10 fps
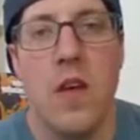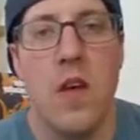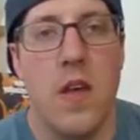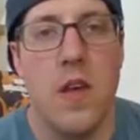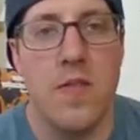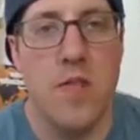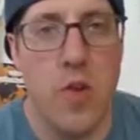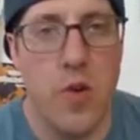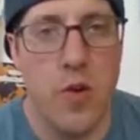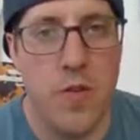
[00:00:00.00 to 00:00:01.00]
is to
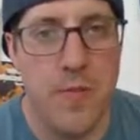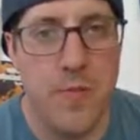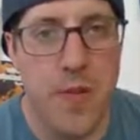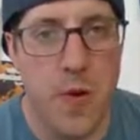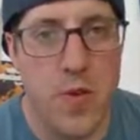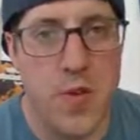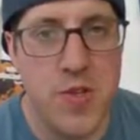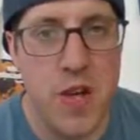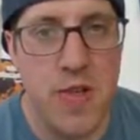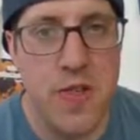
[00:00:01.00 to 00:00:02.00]
look first
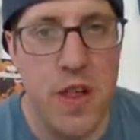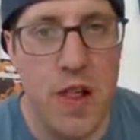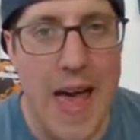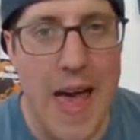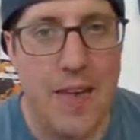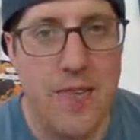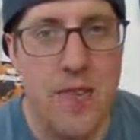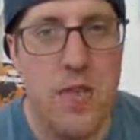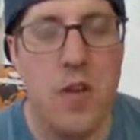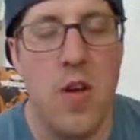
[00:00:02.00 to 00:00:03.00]
at the last
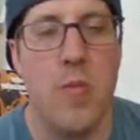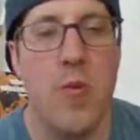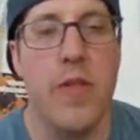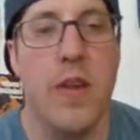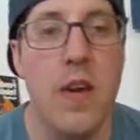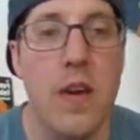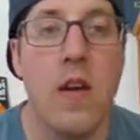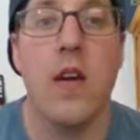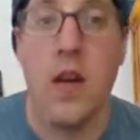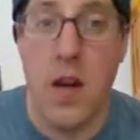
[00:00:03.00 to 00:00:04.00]
number, the
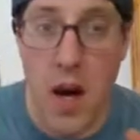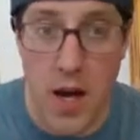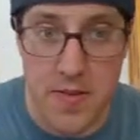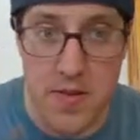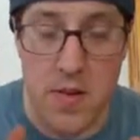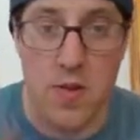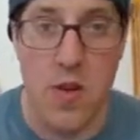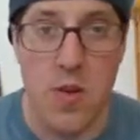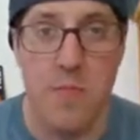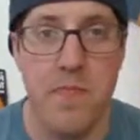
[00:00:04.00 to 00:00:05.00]
constant
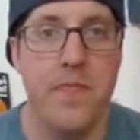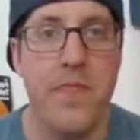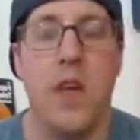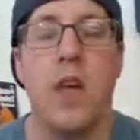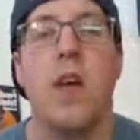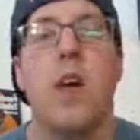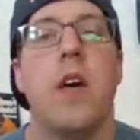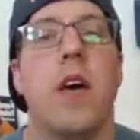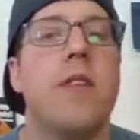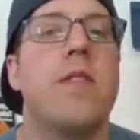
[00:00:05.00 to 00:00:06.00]
term,
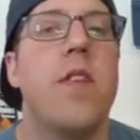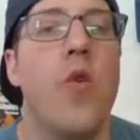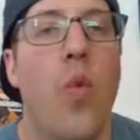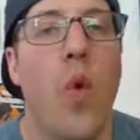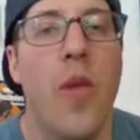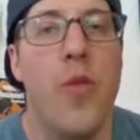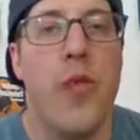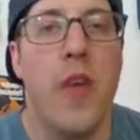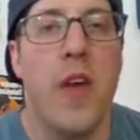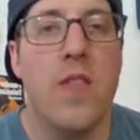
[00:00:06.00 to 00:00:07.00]
and to say what
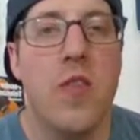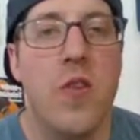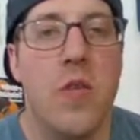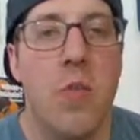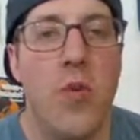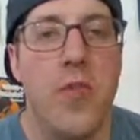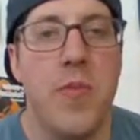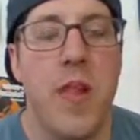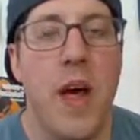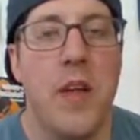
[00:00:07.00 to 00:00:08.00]
things could
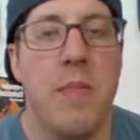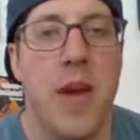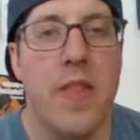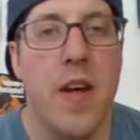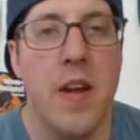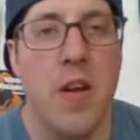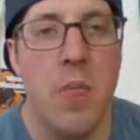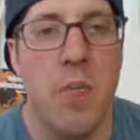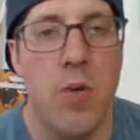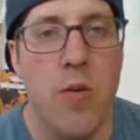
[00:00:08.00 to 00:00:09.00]
multiply to make that
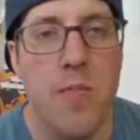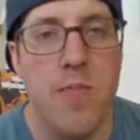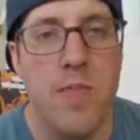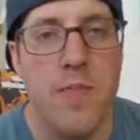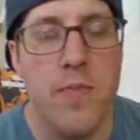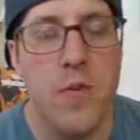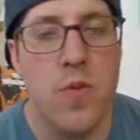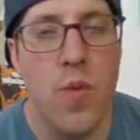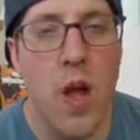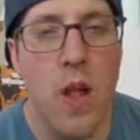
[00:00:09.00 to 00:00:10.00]
number.
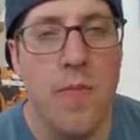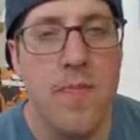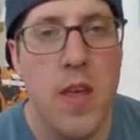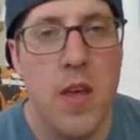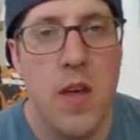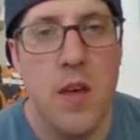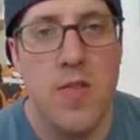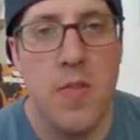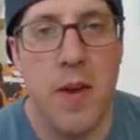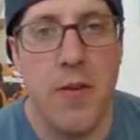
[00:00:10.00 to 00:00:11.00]
Well,
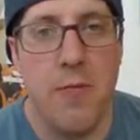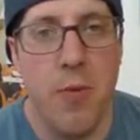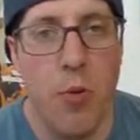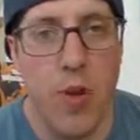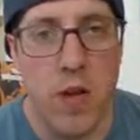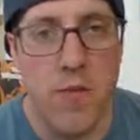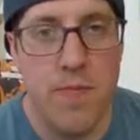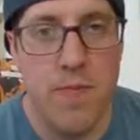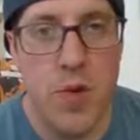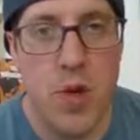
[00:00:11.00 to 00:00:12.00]
to make 40,
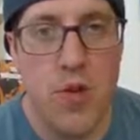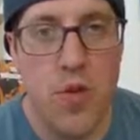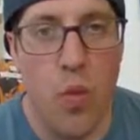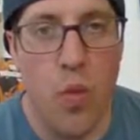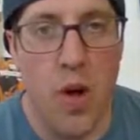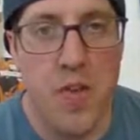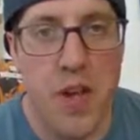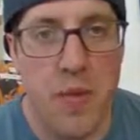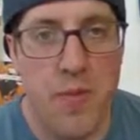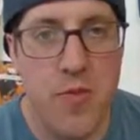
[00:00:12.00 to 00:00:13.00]
you could do 1
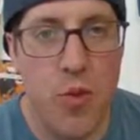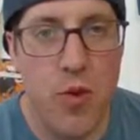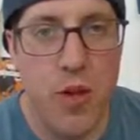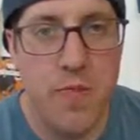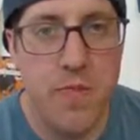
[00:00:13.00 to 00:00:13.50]
times 40,